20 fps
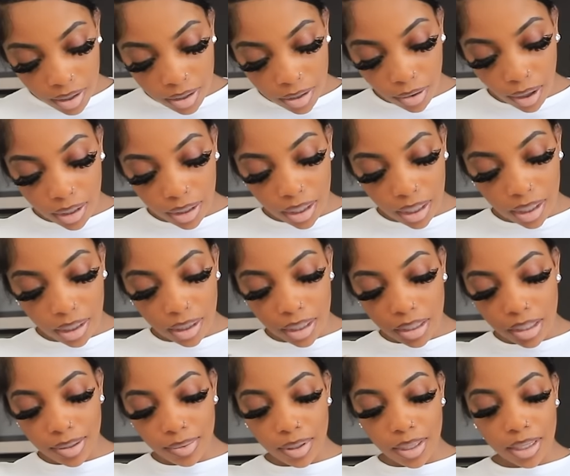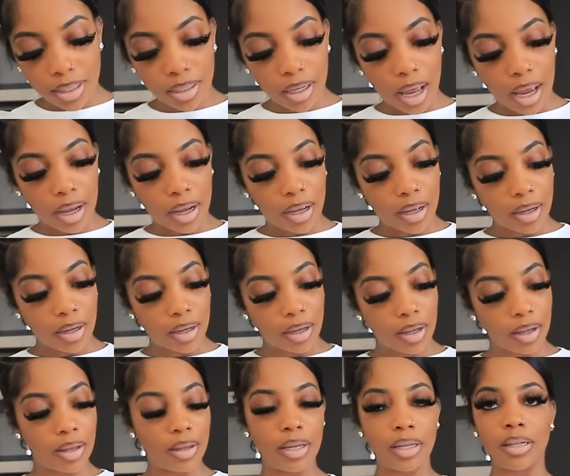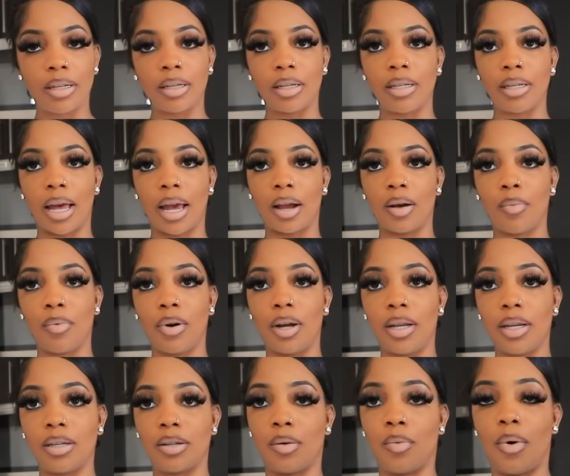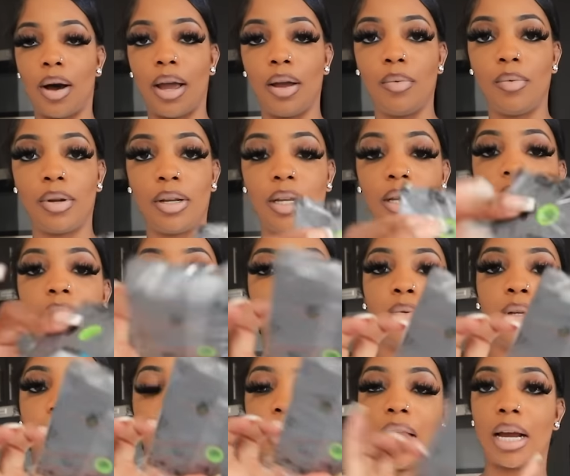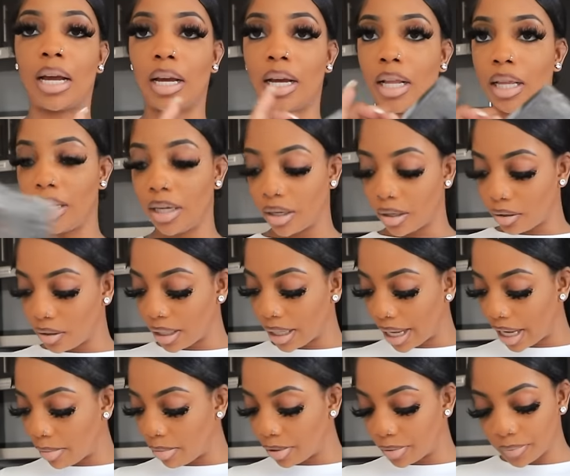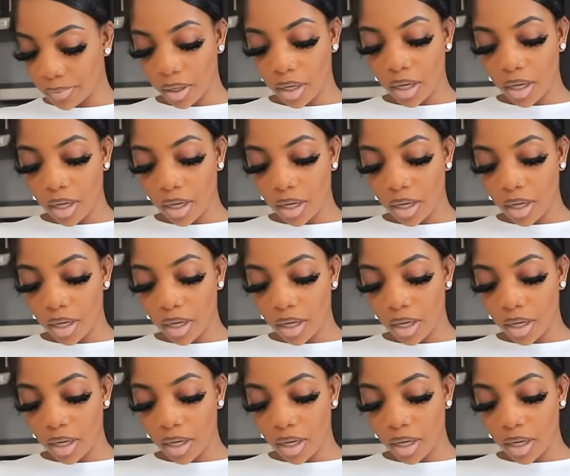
So I think this one is like, this exact one is a white one and this one is like a clear label.